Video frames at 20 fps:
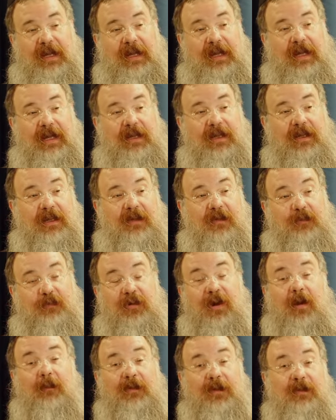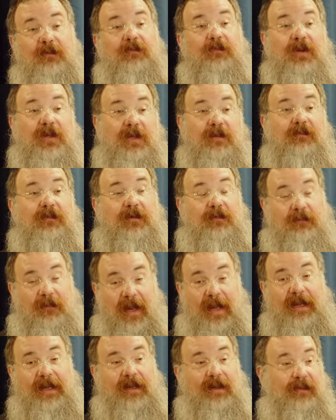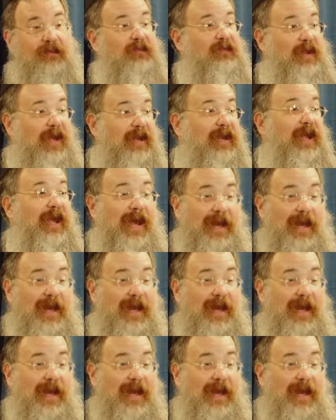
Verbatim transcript: and is probably really regretting it said